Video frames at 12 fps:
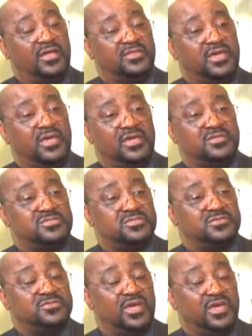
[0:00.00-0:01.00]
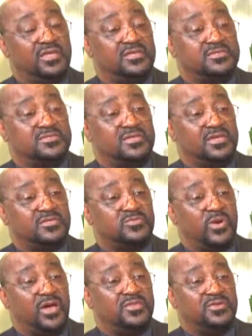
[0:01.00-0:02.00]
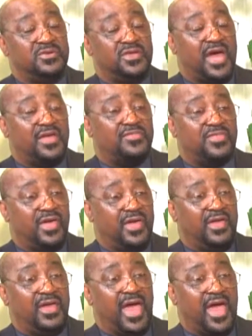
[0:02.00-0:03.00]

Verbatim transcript: the issue is whether or not they